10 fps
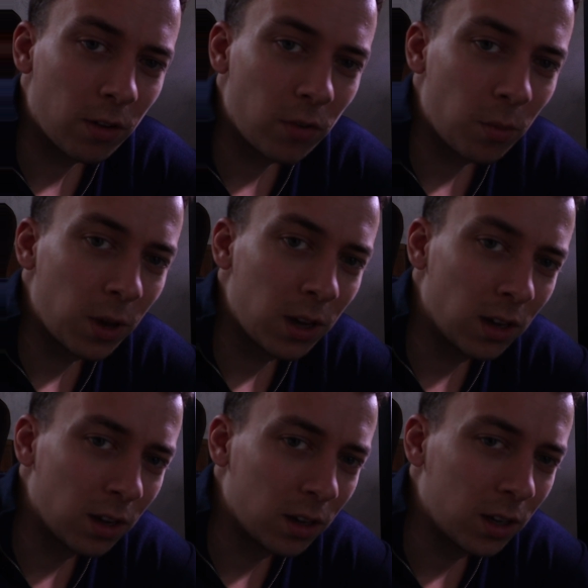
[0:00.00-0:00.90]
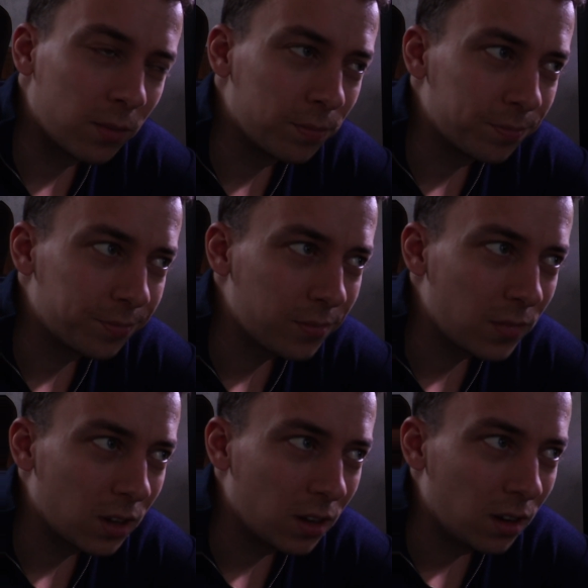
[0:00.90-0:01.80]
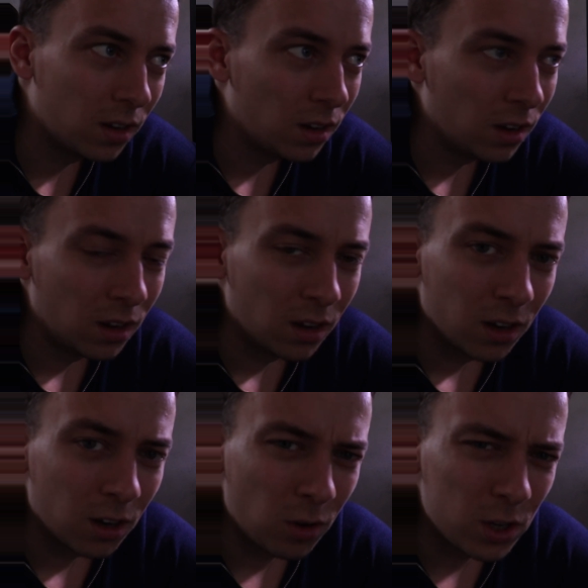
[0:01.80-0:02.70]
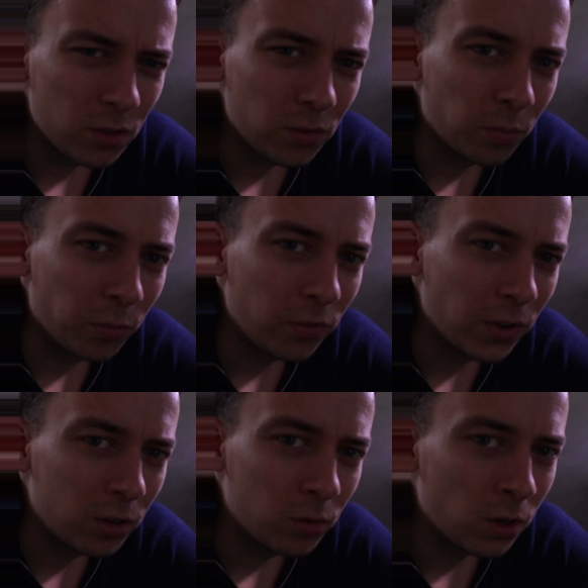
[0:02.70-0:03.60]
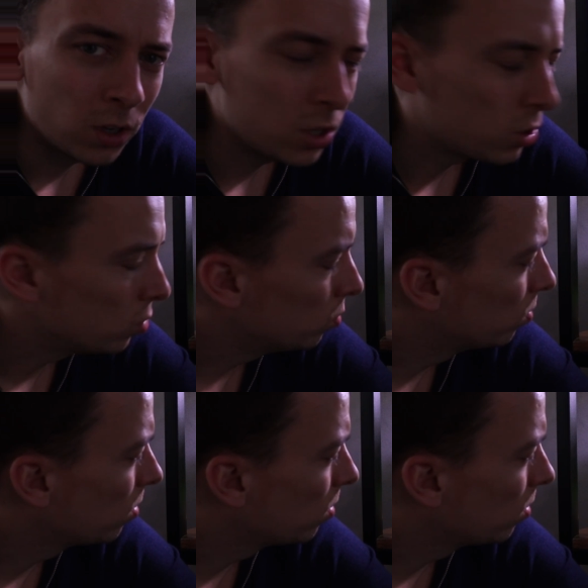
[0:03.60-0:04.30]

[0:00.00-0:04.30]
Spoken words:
from a aggressive fin rot issue.